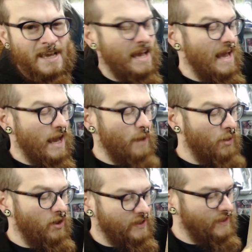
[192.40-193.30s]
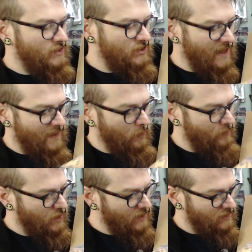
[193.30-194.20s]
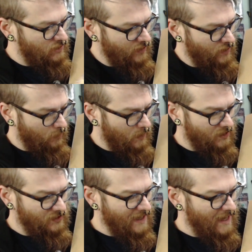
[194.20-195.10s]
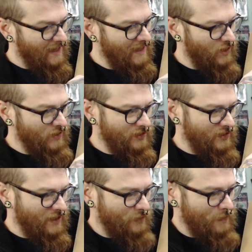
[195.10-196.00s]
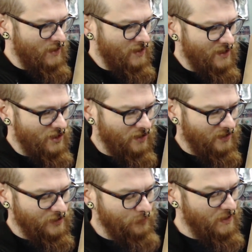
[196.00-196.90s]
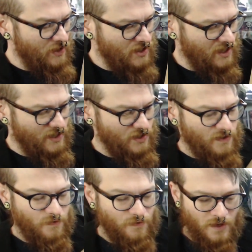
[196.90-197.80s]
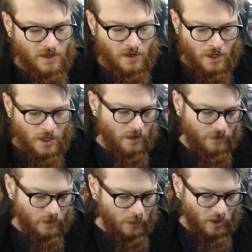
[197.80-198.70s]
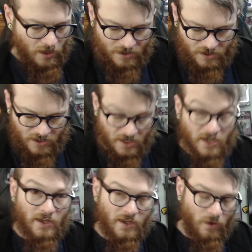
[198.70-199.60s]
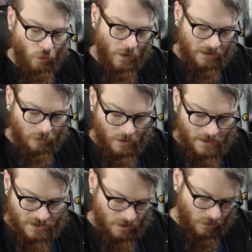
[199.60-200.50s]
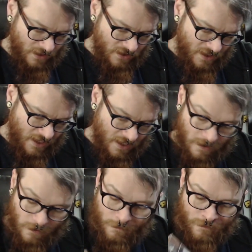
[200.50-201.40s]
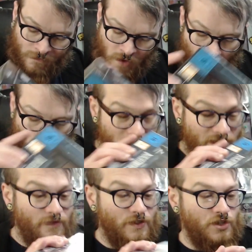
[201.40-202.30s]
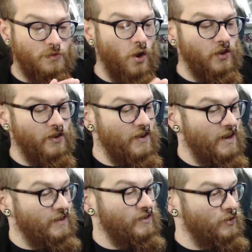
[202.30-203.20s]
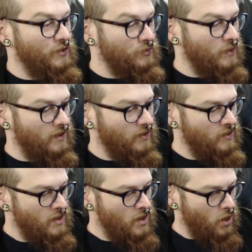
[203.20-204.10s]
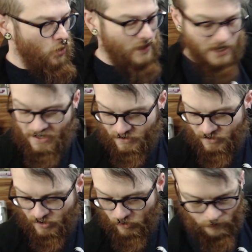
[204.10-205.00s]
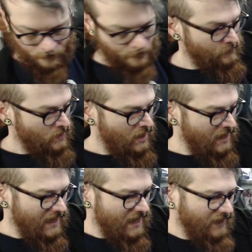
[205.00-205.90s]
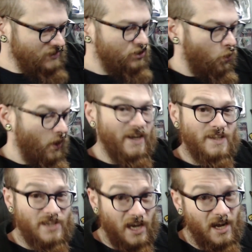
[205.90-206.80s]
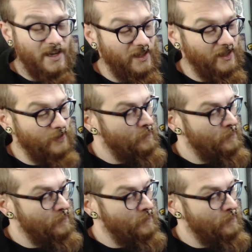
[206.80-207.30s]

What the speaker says: air pockets, and then we've got this little box here, and I honestly expected it to at least be the size of the box width-wise. So let's get it out. Oh, it's even smaller than I thought as well. Okay, so it is quite tiny.